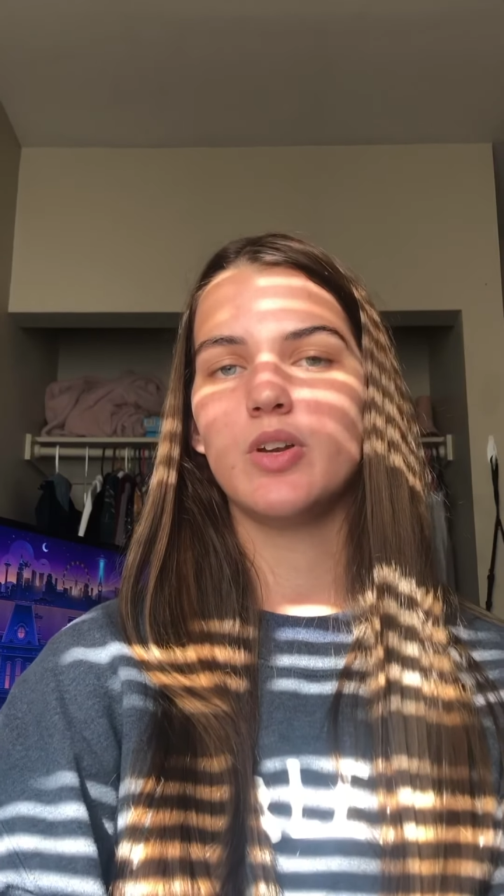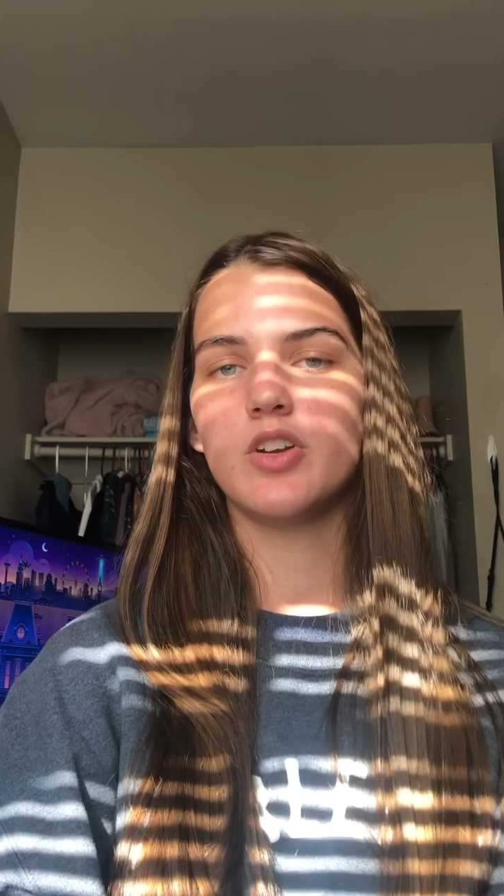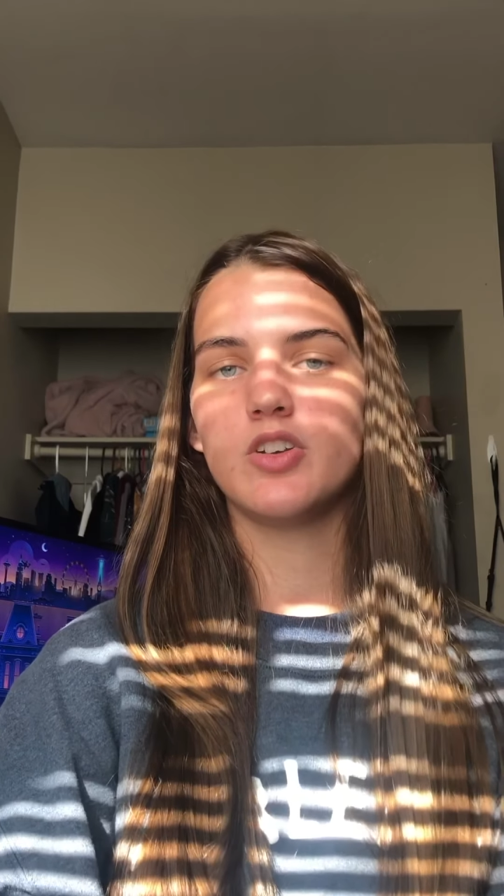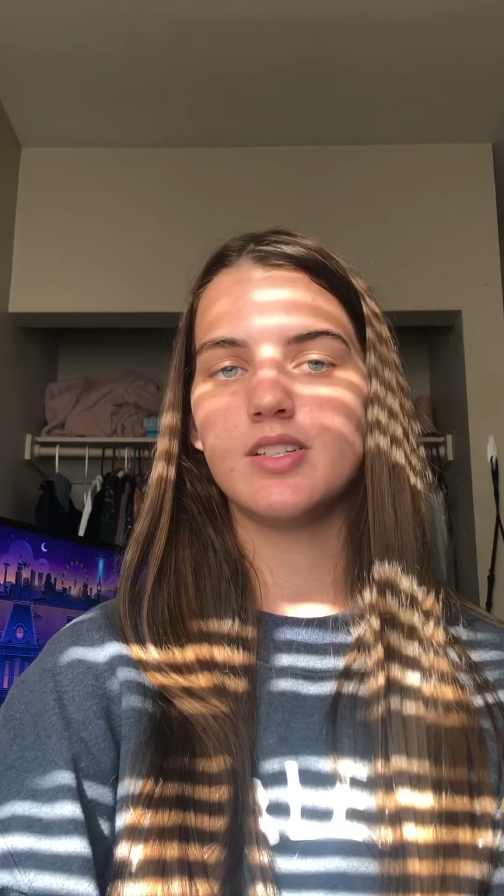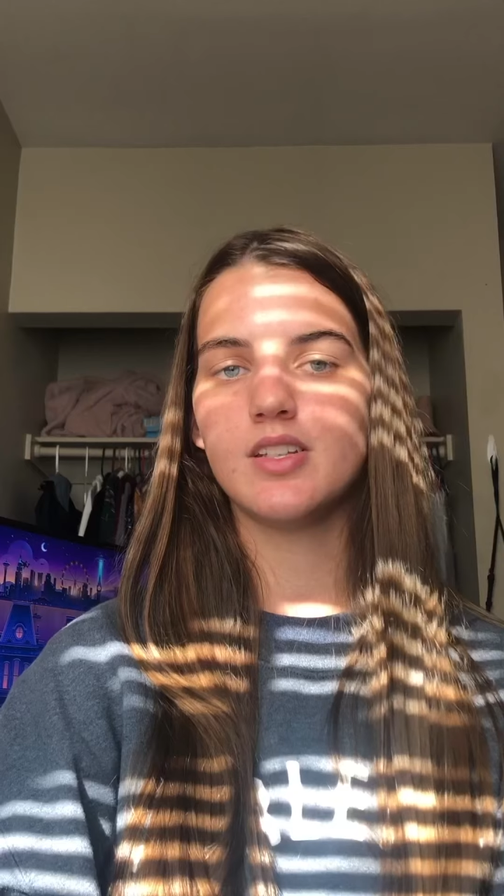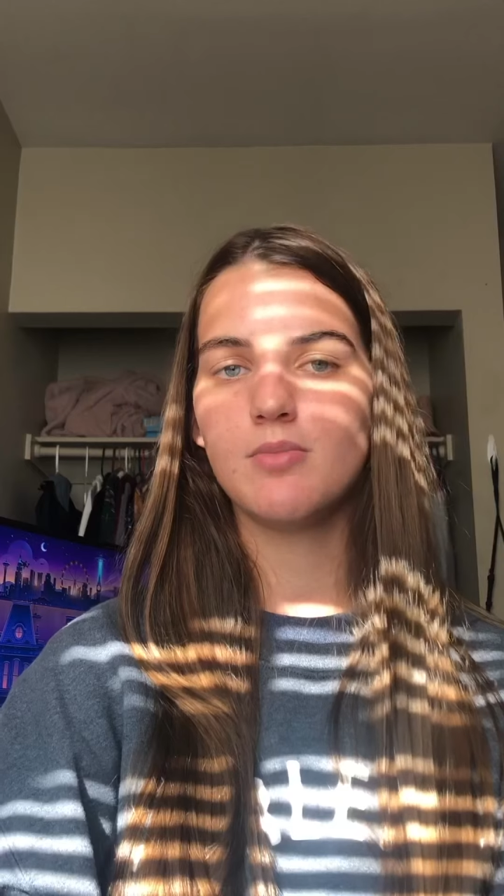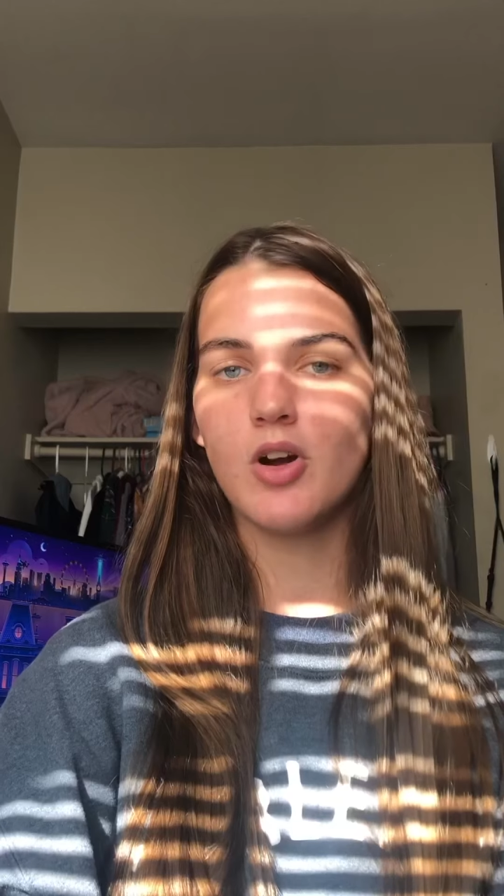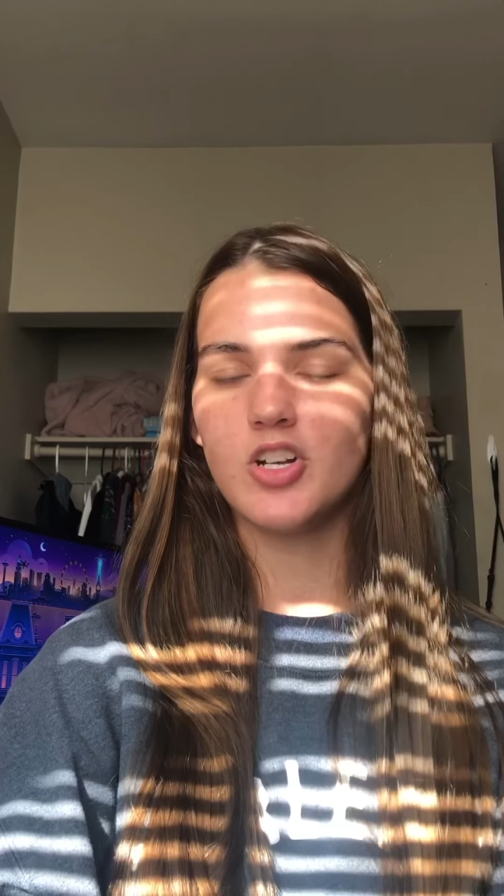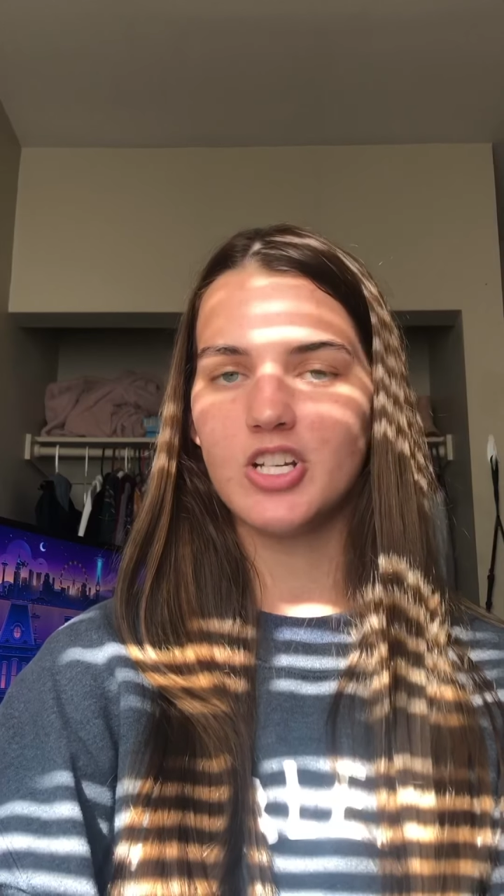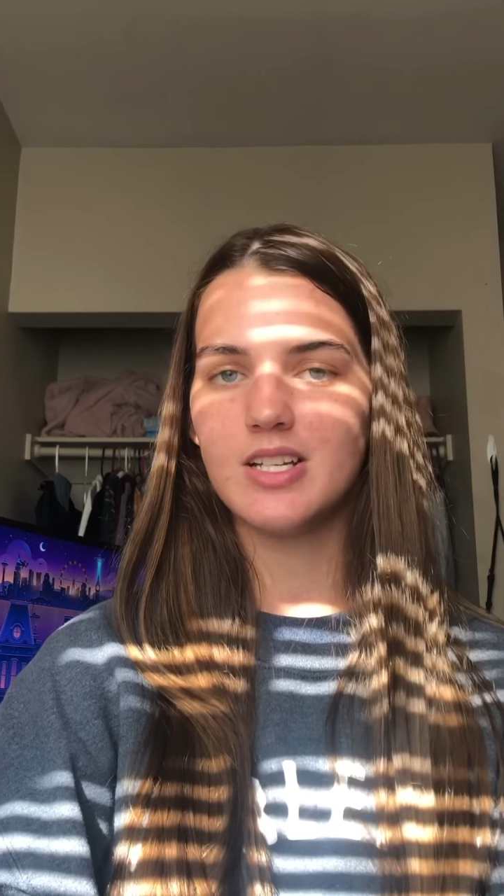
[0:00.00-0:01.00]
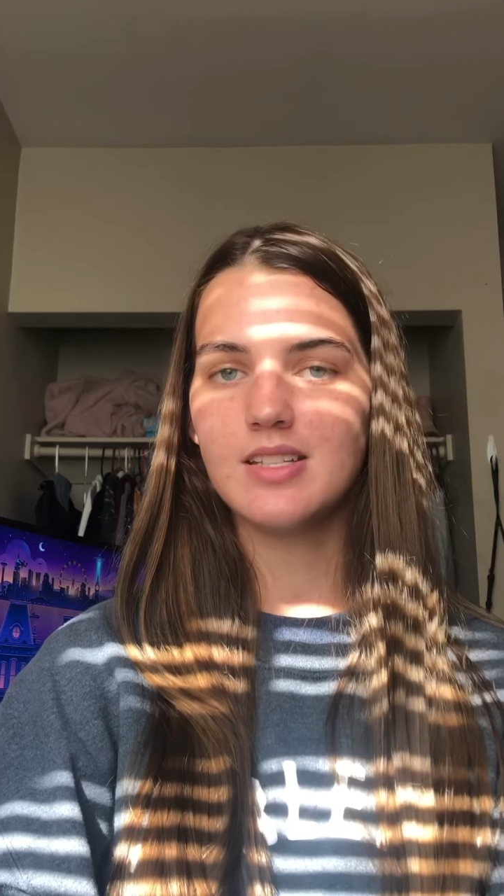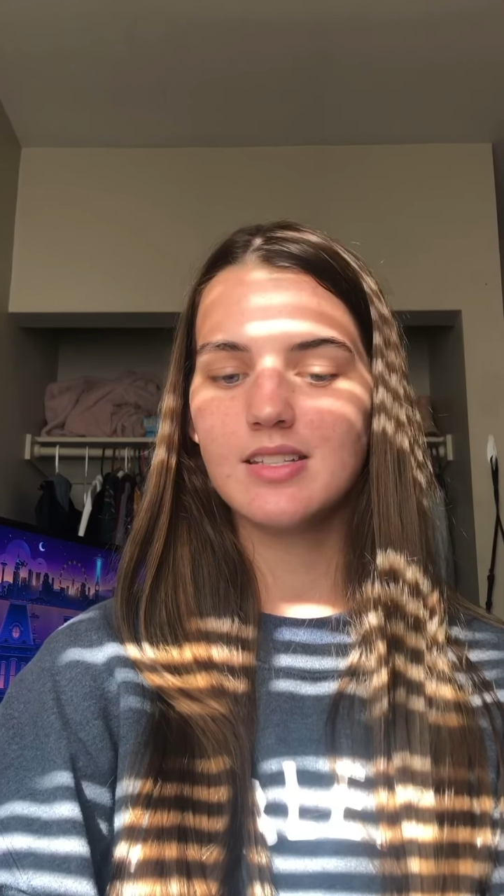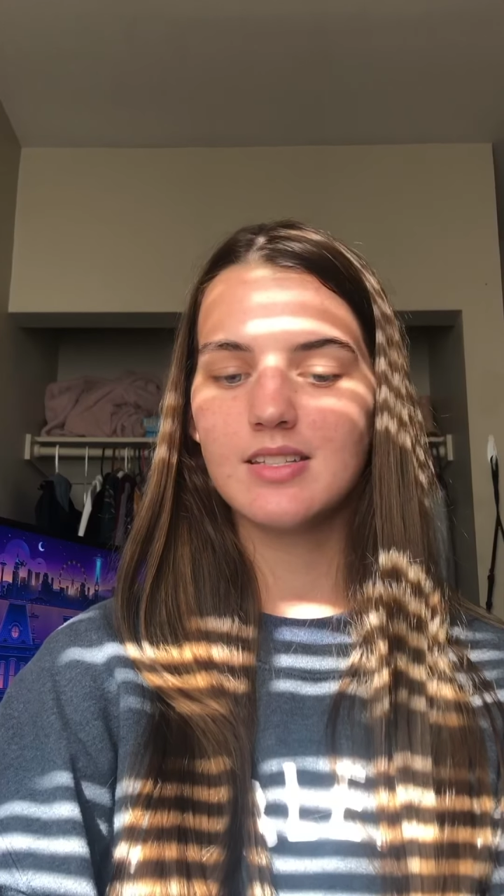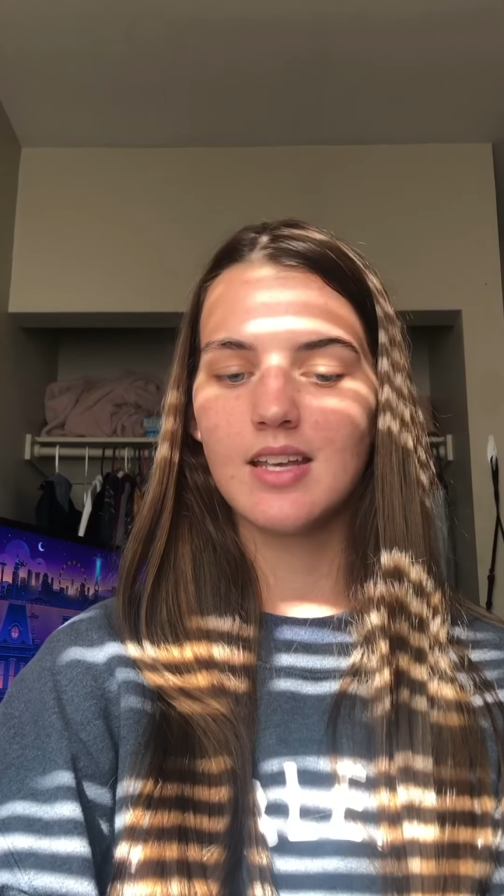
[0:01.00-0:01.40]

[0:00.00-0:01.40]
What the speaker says: increase their margins.